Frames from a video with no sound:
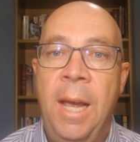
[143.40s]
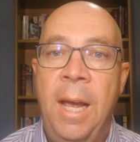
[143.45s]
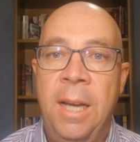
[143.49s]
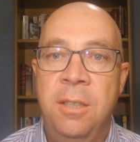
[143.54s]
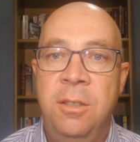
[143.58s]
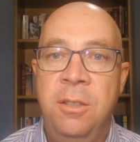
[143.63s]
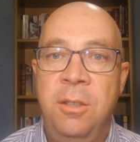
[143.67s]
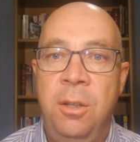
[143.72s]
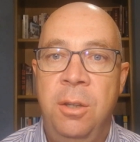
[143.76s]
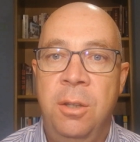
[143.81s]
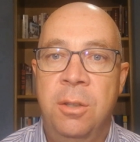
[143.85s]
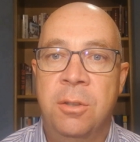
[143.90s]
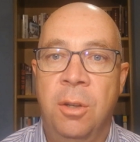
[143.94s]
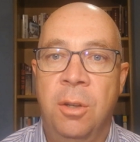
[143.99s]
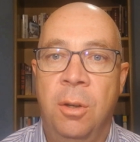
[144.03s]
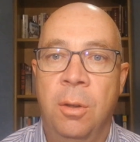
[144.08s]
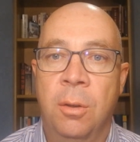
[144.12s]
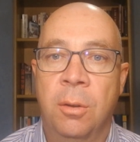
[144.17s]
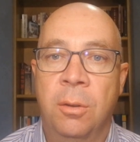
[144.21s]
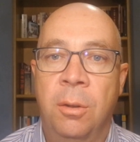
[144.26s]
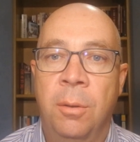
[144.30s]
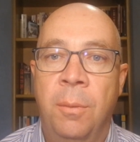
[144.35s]
As a
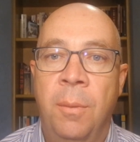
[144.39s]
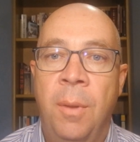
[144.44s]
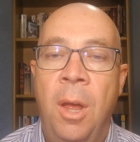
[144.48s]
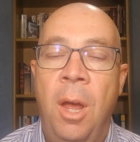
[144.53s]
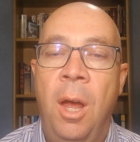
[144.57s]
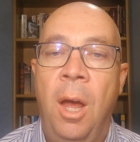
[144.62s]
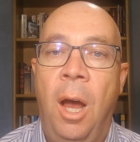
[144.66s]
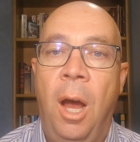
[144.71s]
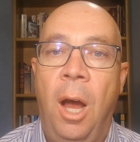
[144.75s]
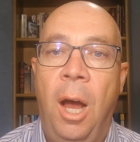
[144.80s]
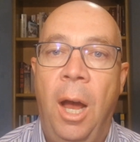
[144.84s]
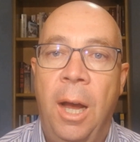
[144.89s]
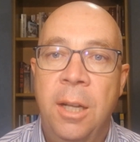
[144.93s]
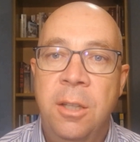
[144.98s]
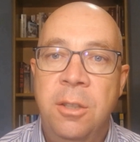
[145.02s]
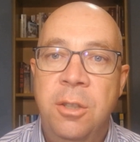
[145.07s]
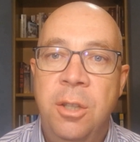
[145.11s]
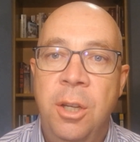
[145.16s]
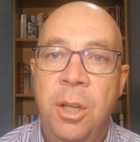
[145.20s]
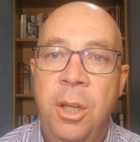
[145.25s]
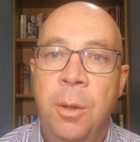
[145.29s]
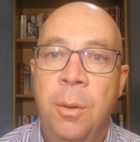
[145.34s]
result,
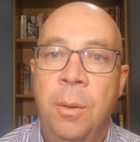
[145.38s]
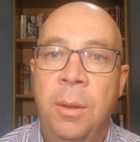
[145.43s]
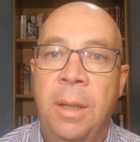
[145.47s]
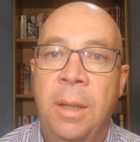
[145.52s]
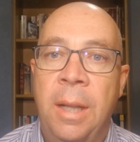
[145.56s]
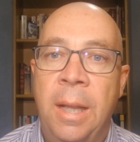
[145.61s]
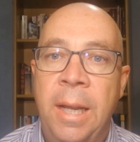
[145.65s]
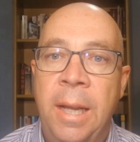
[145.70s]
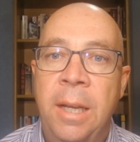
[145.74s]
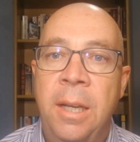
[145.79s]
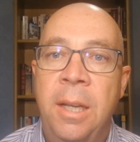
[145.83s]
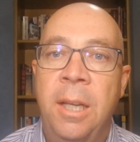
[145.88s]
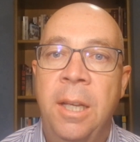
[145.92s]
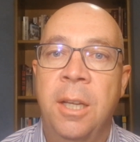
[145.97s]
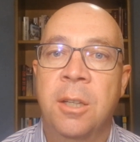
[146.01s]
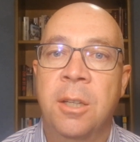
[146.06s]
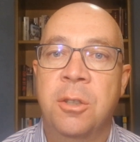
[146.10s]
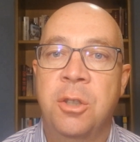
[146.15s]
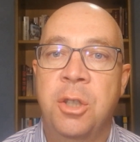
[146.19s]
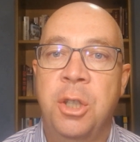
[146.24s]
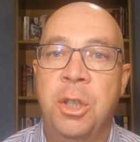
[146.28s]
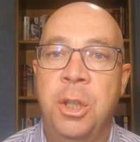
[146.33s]
unsecured
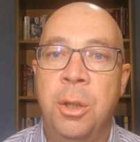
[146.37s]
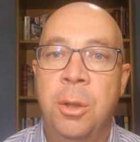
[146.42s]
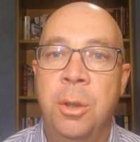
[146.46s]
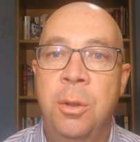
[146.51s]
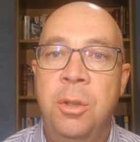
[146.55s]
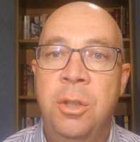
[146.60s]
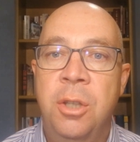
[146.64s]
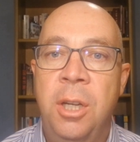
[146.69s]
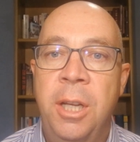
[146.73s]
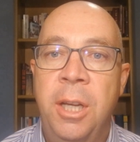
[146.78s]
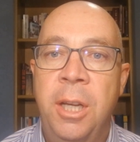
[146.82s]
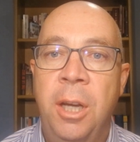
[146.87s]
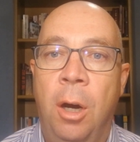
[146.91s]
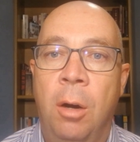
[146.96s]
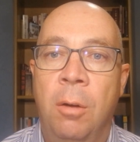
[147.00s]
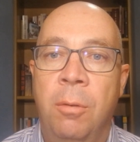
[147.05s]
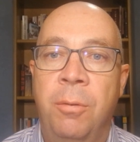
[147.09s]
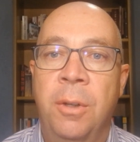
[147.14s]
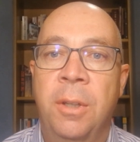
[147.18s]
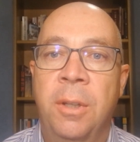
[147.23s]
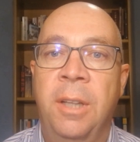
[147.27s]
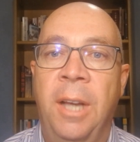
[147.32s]
lending is usually
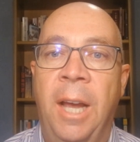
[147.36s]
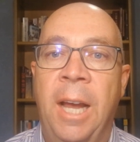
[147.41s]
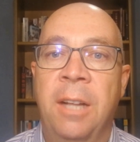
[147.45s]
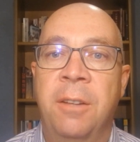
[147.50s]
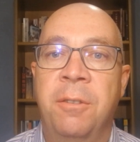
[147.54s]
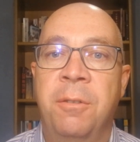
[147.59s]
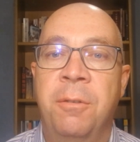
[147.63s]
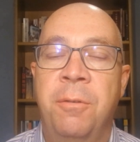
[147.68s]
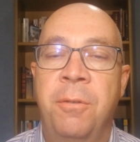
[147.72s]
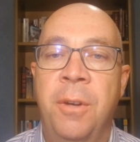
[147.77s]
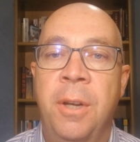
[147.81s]
offered at